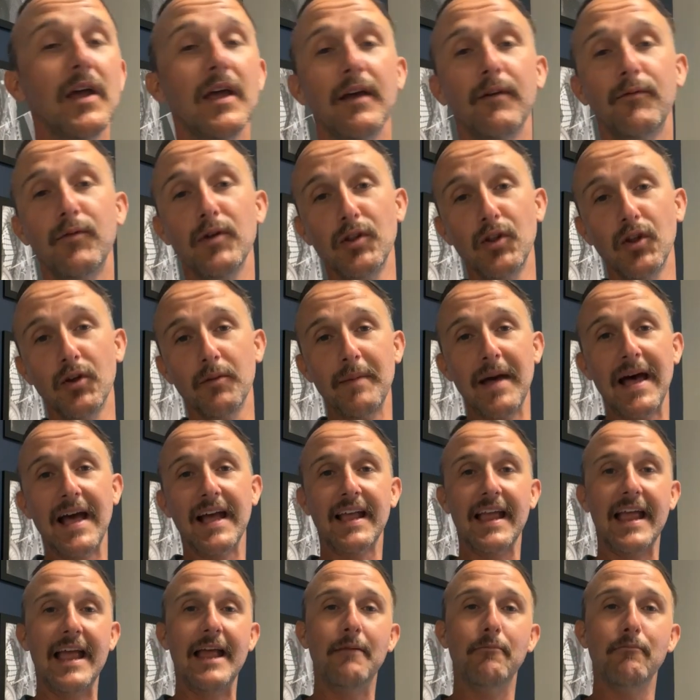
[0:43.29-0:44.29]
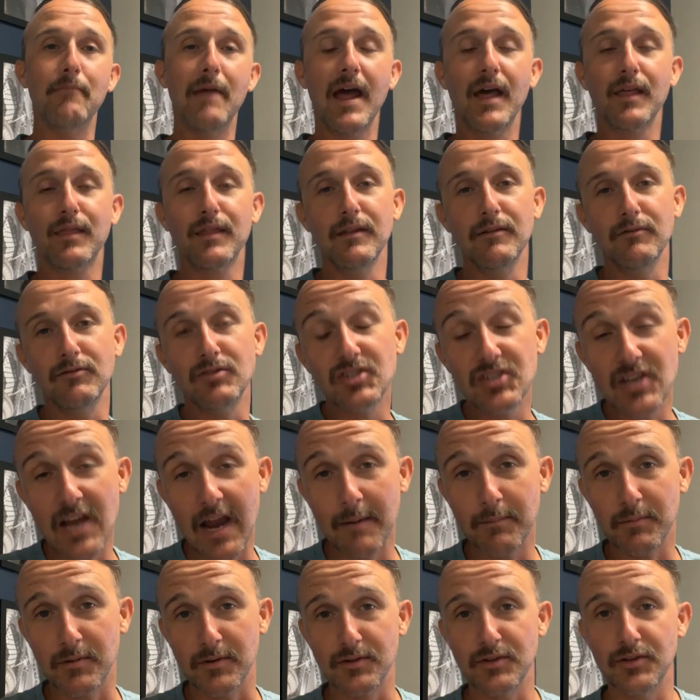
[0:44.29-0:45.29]
If we look back in Matthew
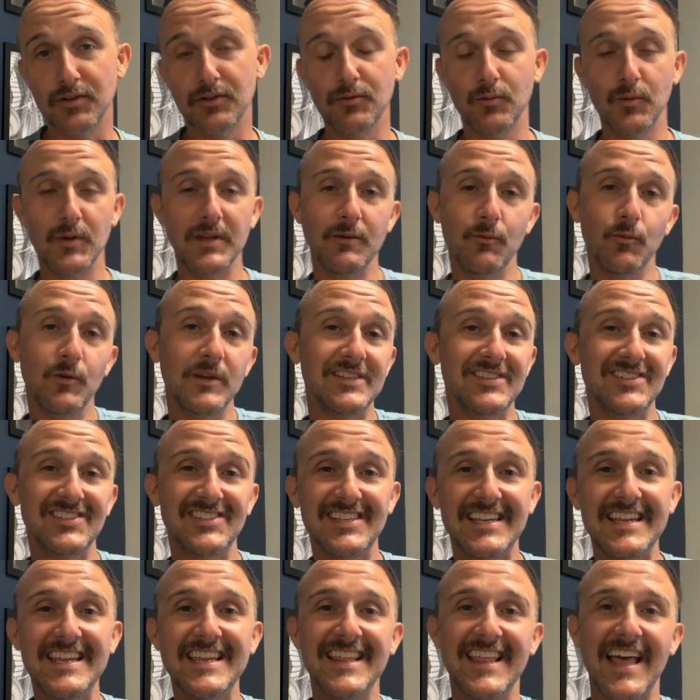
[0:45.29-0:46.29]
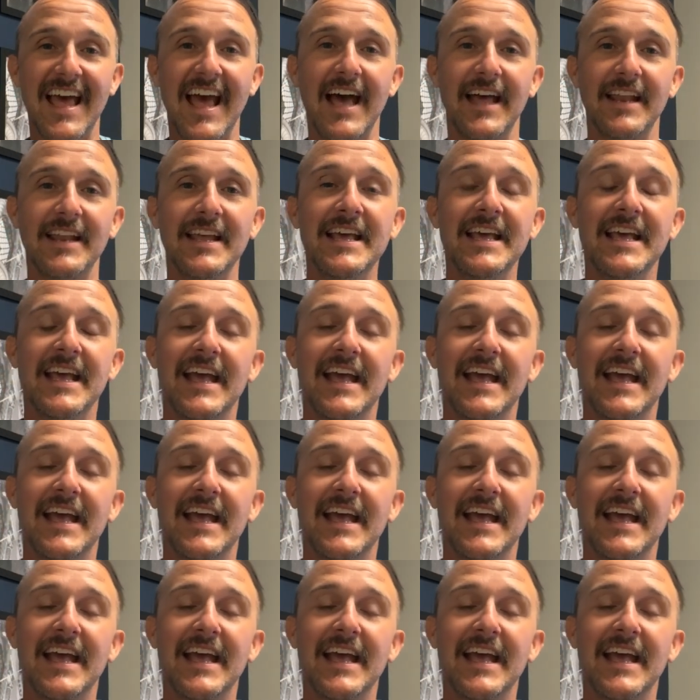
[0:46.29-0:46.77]
chapter two, we, we see that.